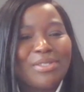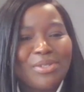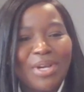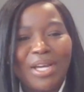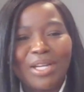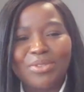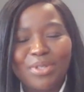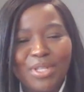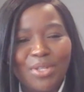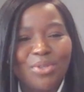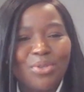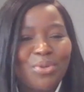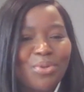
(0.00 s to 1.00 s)
to
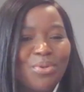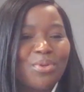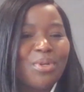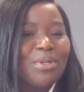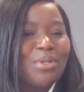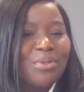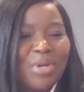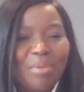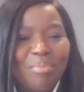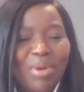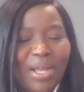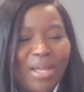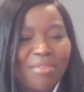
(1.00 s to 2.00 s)
actually queue to
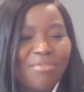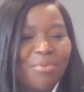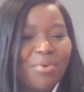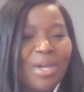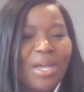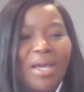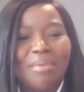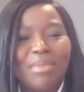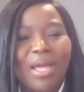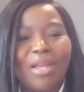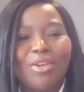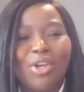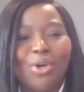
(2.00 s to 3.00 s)
apply for a
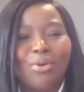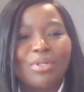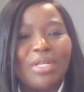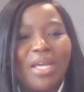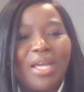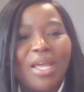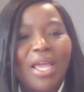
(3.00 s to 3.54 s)
loan?